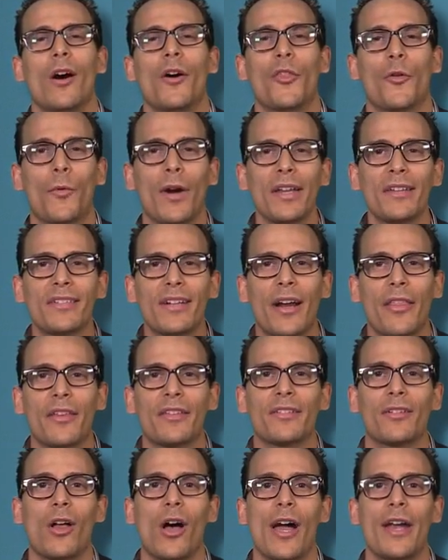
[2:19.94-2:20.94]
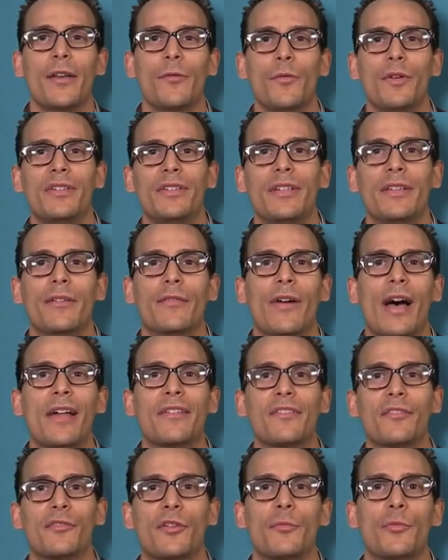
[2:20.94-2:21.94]
On the right side of the slide, we see the
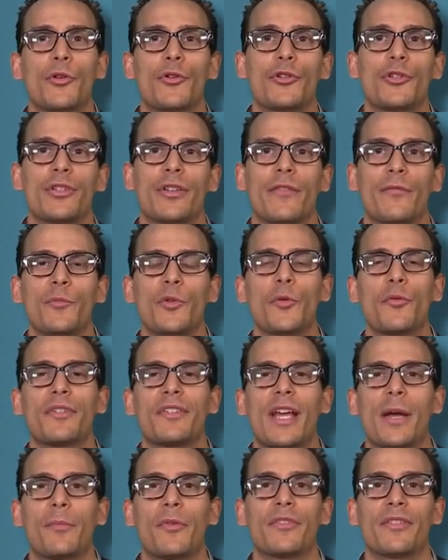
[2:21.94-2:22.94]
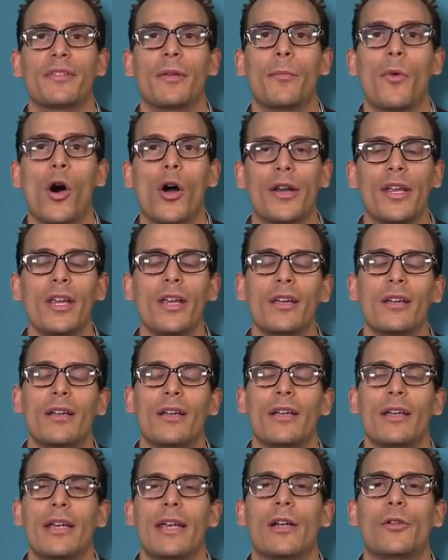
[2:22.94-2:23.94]
vast distribution of mu receptors in the body,
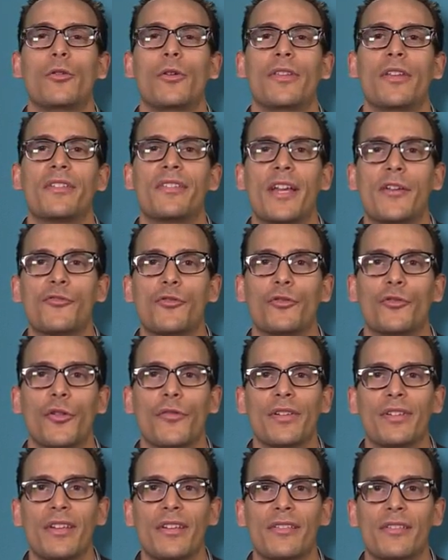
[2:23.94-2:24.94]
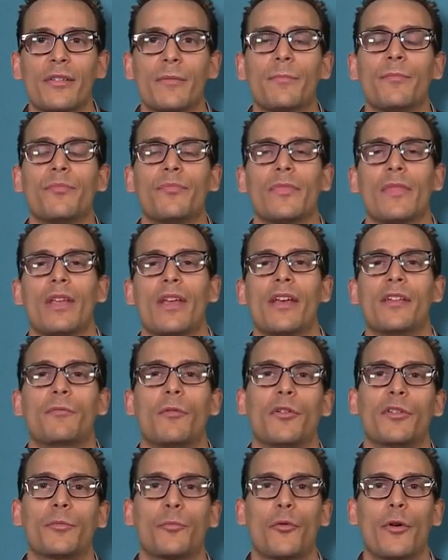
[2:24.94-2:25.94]
including the central nervous system, as
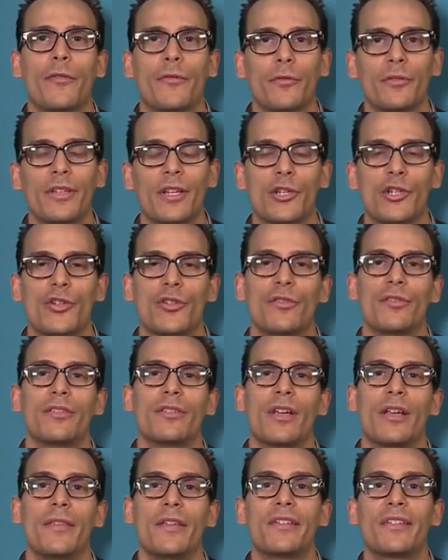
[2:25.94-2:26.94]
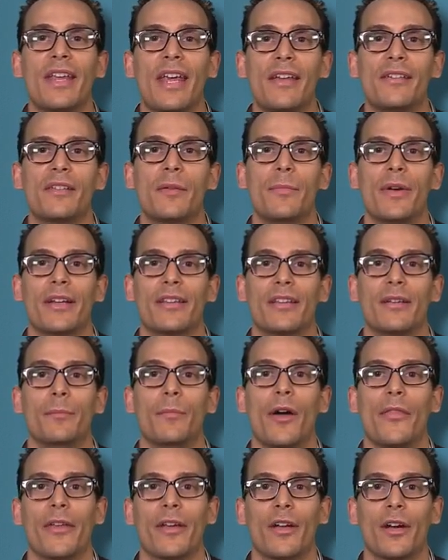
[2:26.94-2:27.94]
well as peripheral tissues, in this case depicted
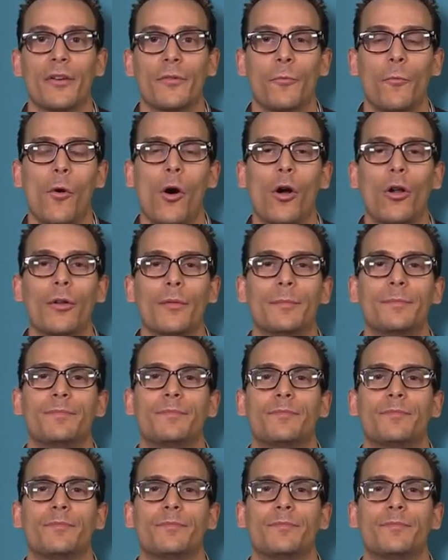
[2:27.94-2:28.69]
by the gut wall.